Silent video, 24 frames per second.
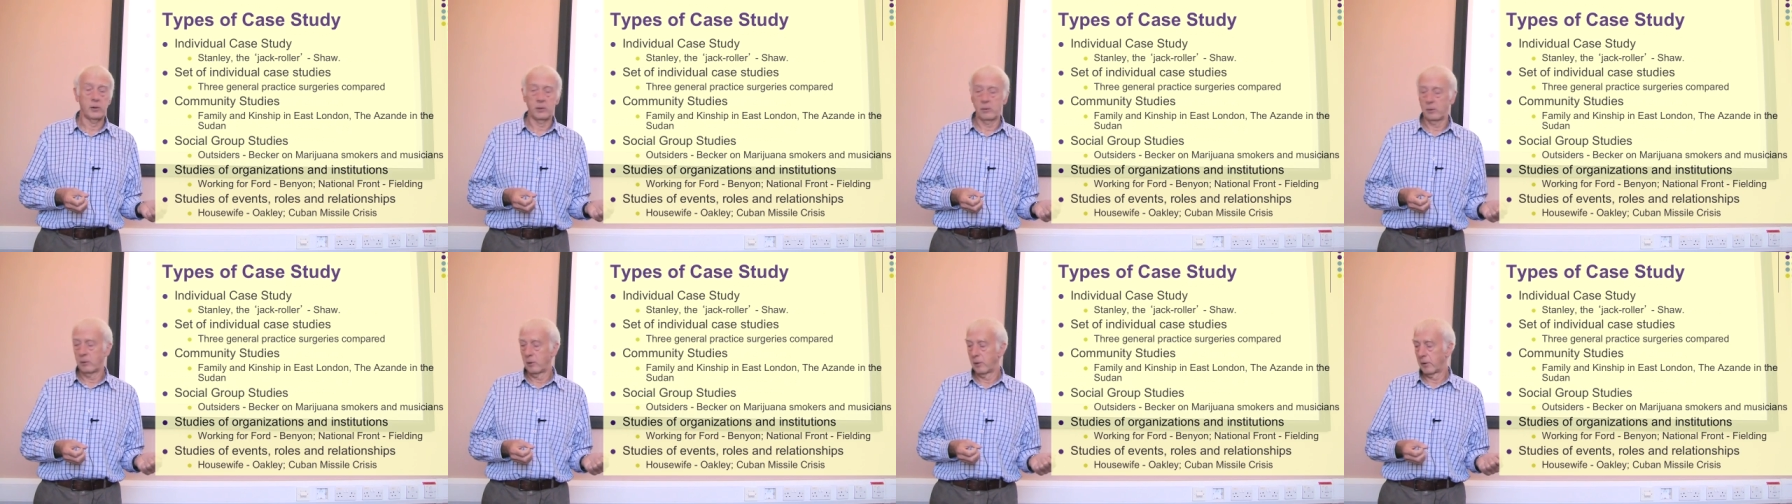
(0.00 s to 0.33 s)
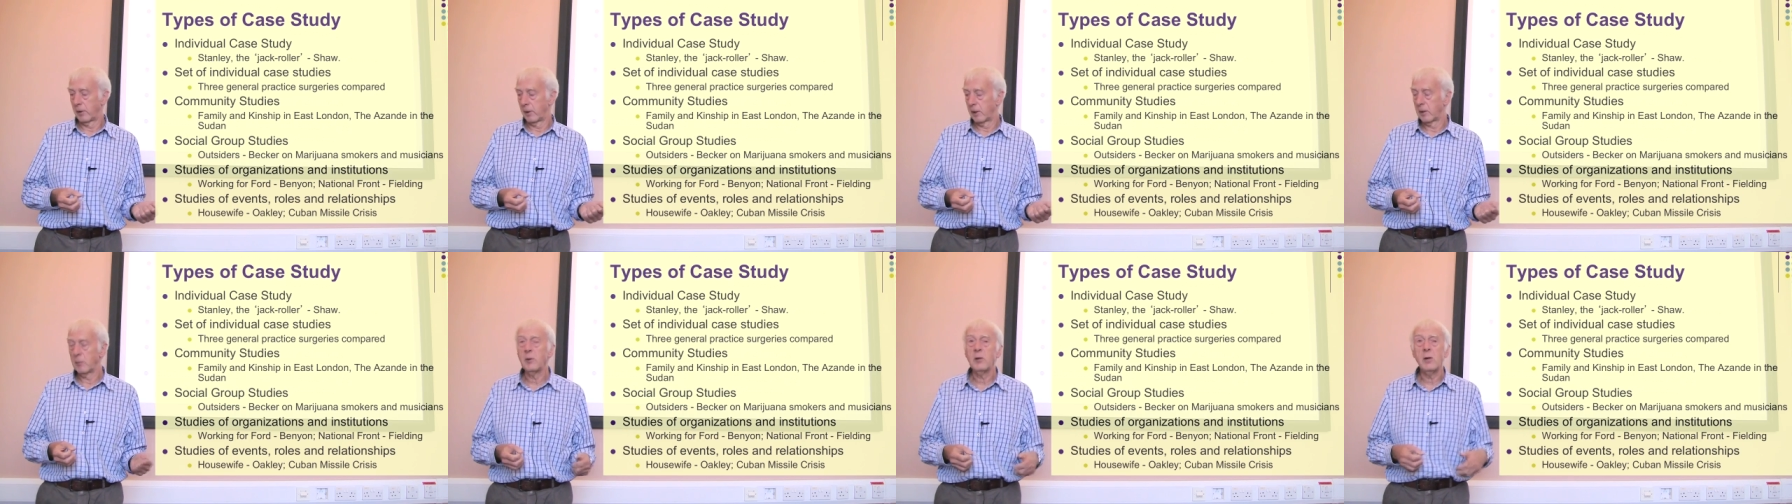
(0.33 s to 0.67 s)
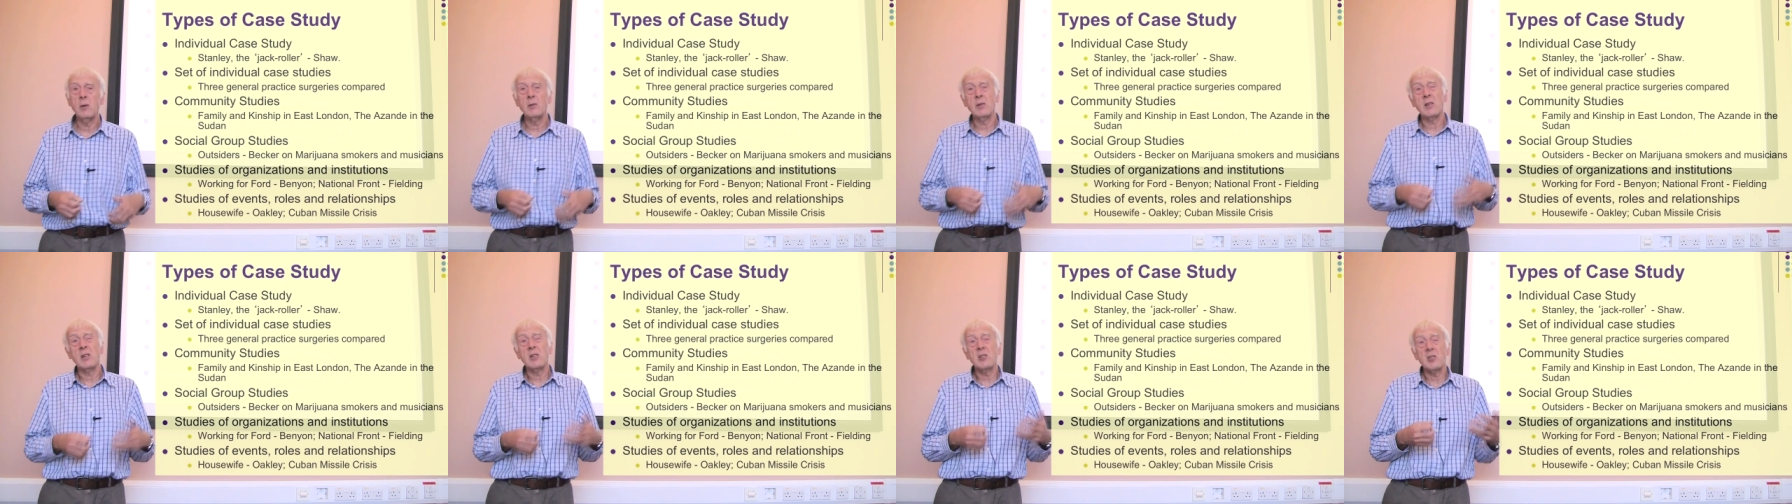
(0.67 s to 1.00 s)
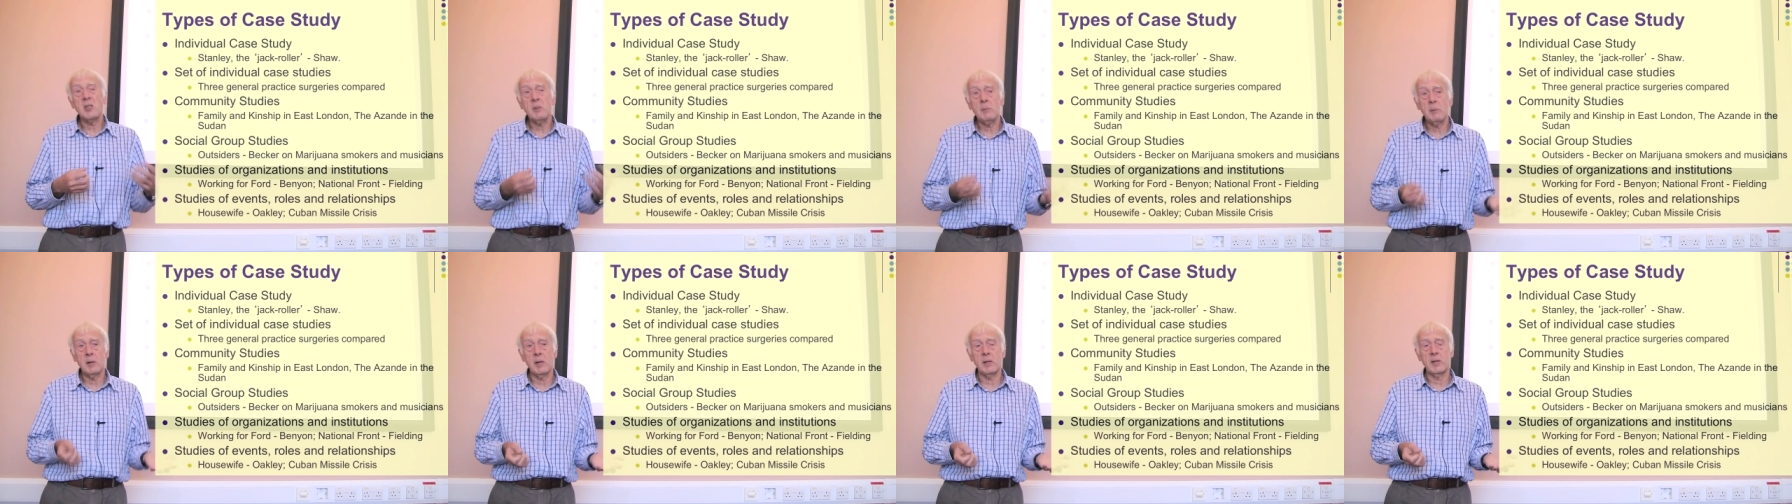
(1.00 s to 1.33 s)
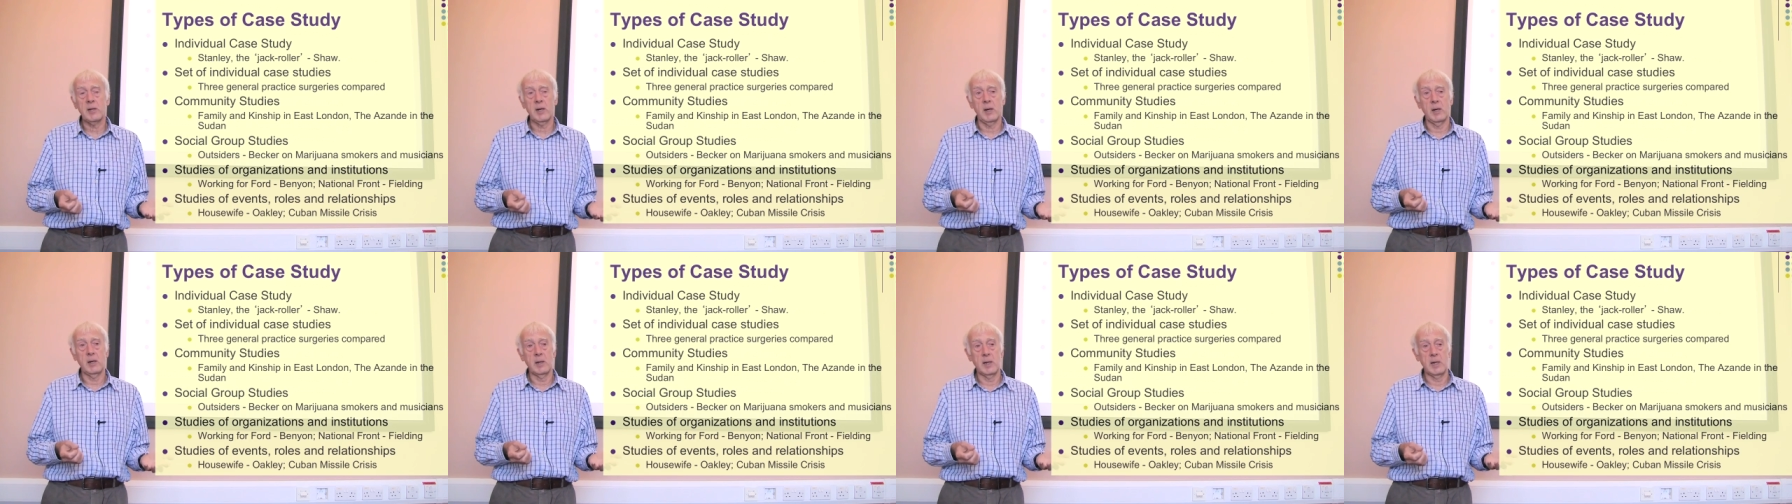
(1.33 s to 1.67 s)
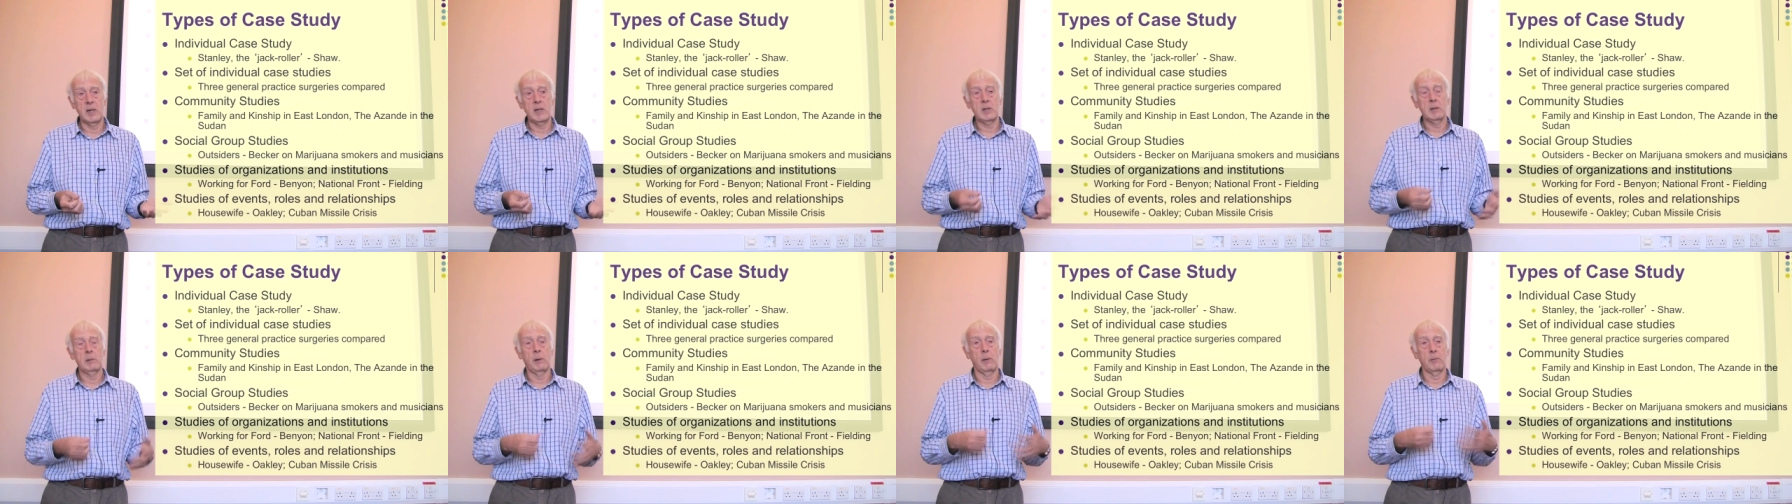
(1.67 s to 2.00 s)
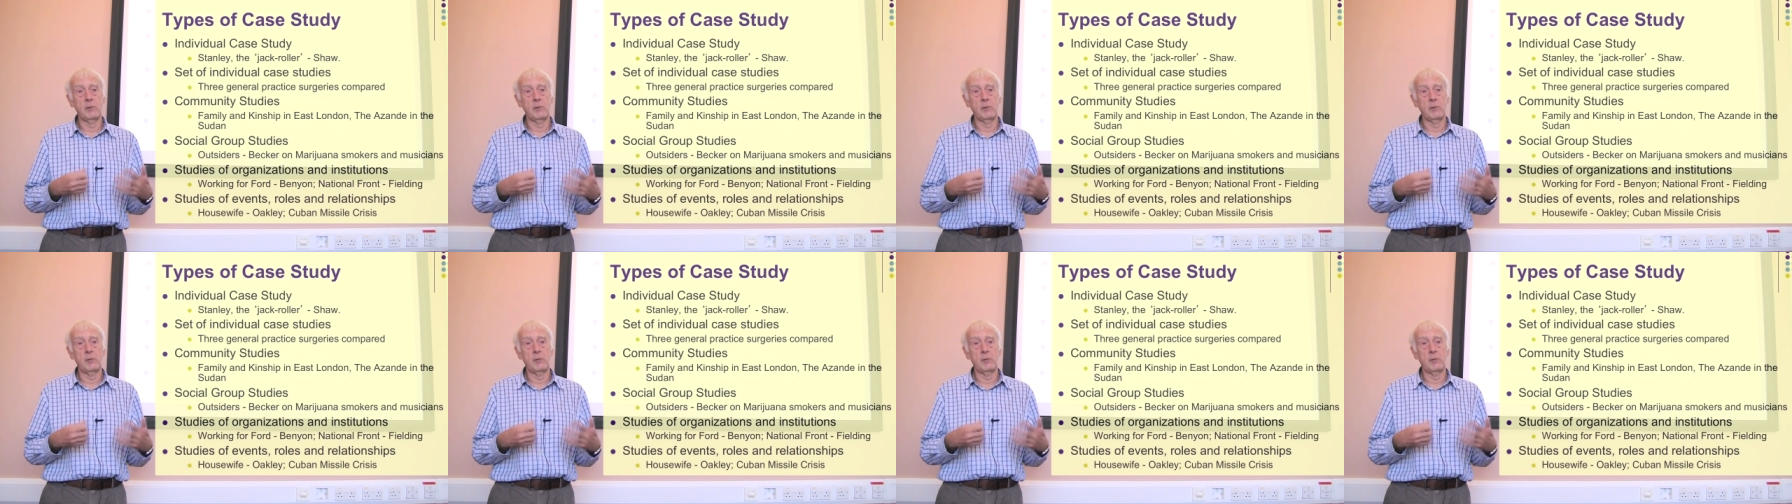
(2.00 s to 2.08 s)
to things, but using similar techniques of